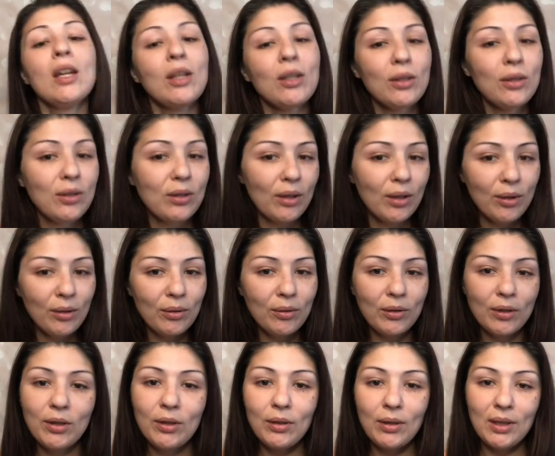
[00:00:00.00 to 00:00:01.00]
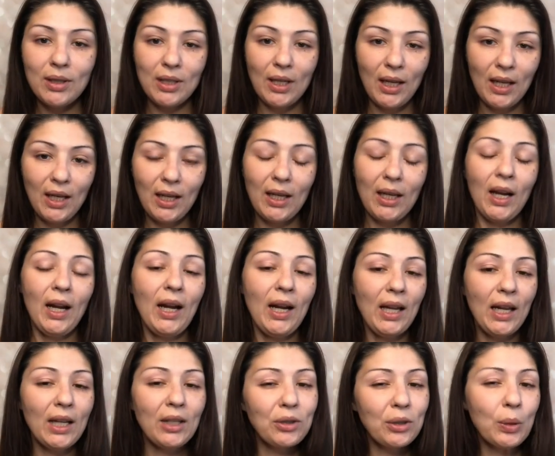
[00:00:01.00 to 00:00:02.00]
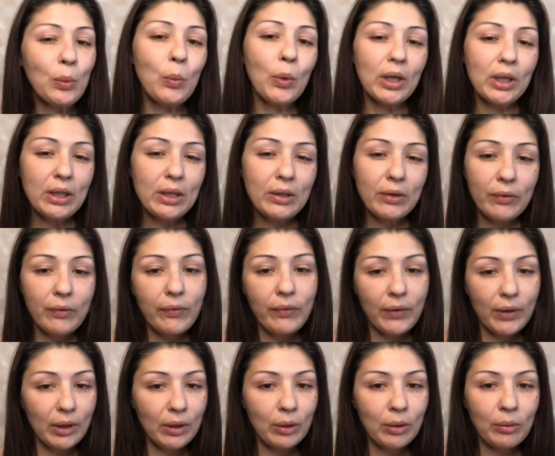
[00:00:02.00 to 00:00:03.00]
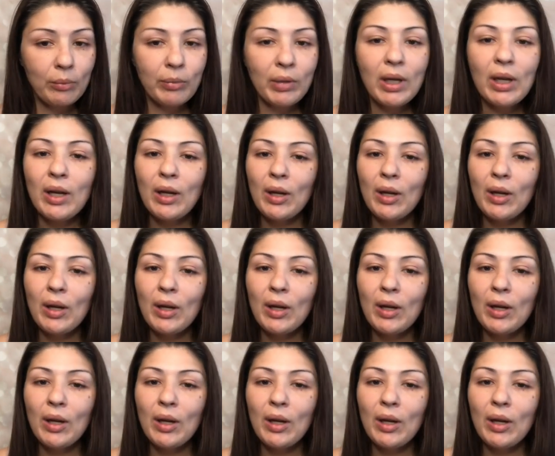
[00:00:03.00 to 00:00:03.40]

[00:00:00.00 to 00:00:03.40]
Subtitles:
So today I actually wanted to film